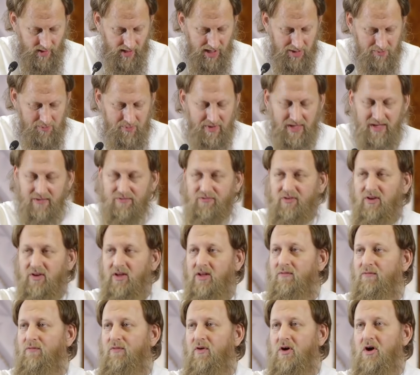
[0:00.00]

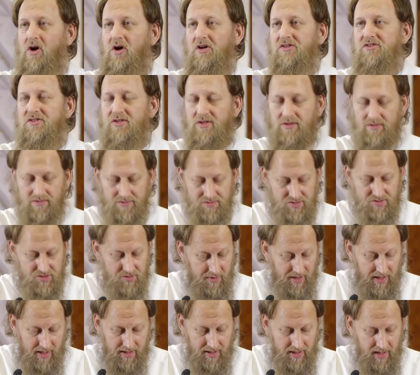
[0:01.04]
Oblivion, forgotten.
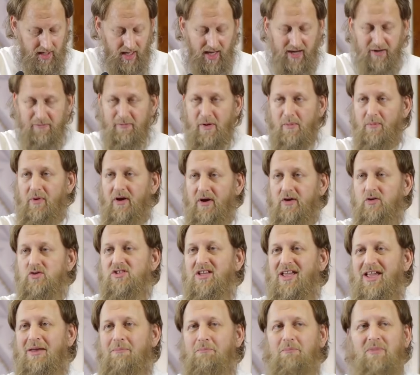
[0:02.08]
SubhanAllah. I remember I used
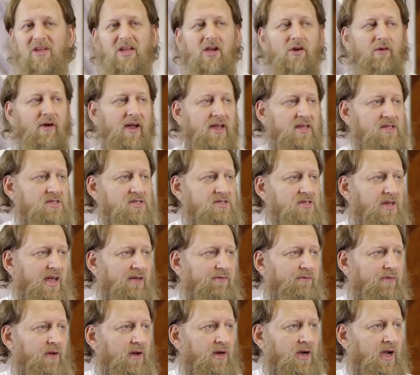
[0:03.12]
to get migraines and I
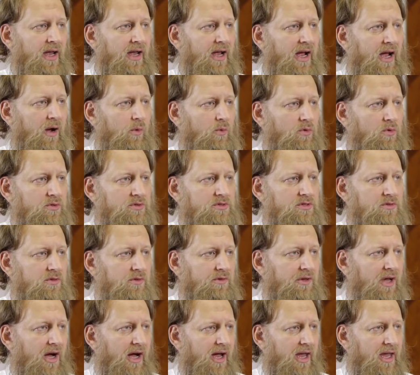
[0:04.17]
felt like I wanted to
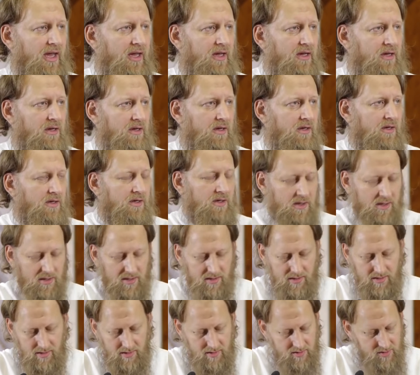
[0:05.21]
die.
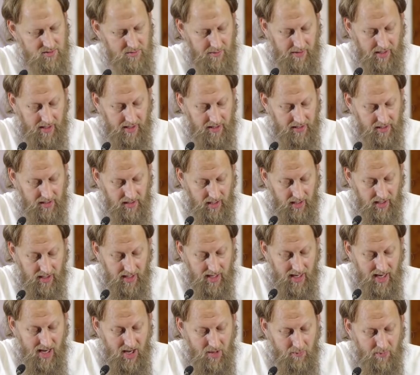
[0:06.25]
SubhanAllah.
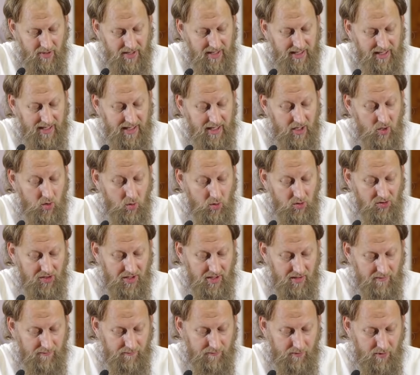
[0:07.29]
But he called
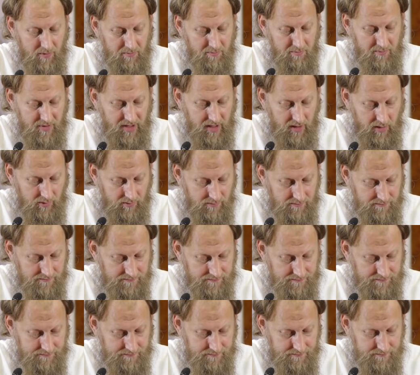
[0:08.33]
her from
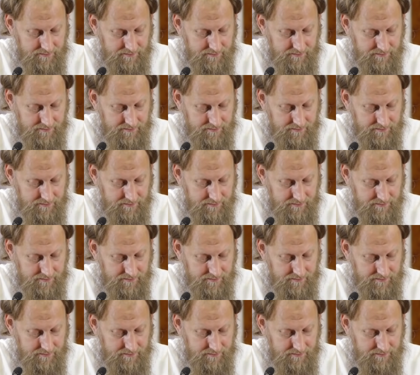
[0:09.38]
below.